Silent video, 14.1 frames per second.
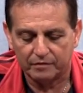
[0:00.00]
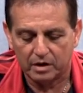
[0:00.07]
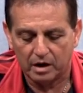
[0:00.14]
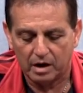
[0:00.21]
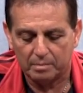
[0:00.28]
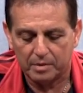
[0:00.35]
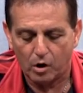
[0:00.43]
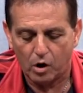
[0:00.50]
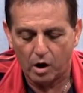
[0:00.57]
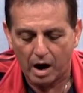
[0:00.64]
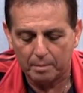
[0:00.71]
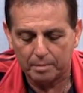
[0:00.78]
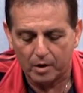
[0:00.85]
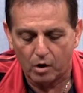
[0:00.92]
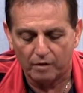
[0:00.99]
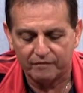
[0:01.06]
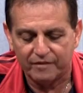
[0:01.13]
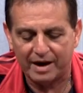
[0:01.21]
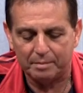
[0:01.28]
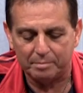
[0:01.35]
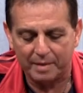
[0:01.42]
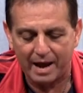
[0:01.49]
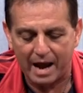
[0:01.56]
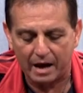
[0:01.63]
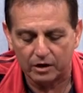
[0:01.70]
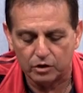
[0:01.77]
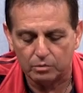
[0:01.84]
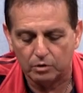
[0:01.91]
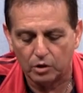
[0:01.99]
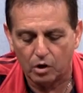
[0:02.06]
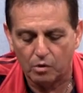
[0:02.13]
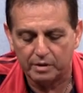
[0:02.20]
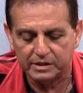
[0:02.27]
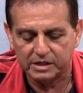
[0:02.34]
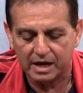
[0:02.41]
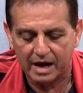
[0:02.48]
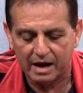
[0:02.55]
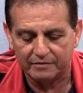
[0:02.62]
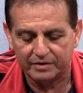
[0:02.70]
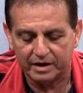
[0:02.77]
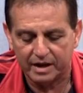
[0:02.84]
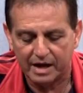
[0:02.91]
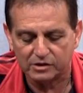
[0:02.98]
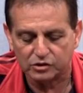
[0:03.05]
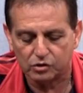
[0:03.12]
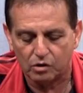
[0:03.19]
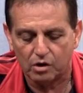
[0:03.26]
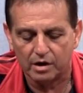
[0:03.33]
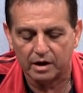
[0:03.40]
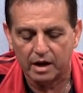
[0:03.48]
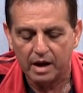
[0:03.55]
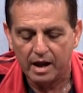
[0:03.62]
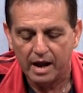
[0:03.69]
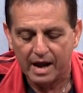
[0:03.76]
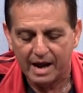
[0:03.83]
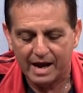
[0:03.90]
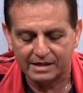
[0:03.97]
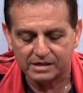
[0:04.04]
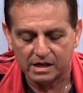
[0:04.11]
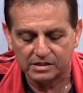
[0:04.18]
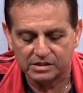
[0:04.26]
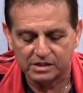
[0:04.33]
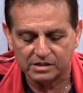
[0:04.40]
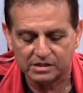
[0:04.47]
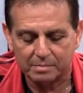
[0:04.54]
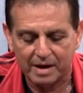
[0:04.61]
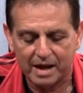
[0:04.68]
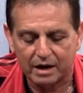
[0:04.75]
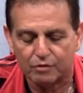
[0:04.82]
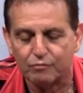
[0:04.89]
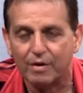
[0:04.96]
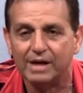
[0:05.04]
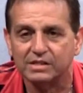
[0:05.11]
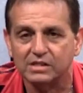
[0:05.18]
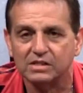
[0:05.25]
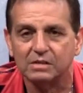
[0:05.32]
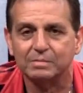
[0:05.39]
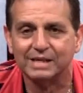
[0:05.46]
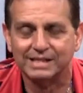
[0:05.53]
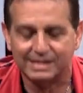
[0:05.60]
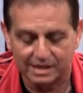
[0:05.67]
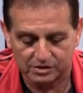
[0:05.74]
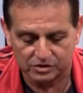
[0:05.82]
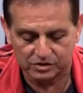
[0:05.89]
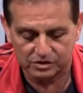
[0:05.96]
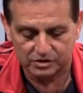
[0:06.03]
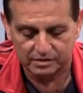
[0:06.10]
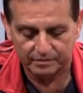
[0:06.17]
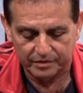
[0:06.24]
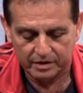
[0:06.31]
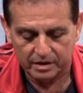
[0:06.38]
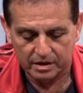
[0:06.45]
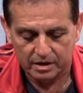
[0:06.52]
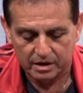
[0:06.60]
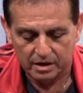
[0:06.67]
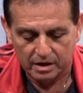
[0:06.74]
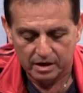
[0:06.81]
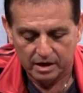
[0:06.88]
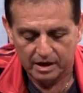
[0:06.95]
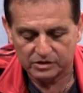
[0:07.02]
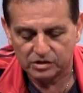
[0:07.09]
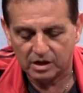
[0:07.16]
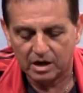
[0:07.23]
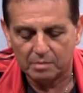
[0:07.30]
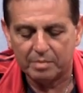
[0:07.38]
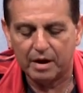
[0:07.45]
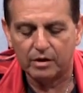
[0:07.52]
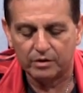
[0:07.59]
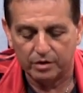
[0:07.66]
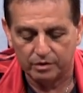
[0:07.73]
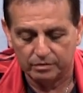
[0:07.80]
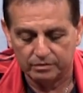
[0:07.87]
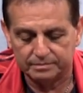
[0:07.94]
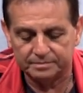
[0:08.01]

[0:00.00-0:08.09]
up or fight back, you will always have it as long as systematic racism exists. It's not about you.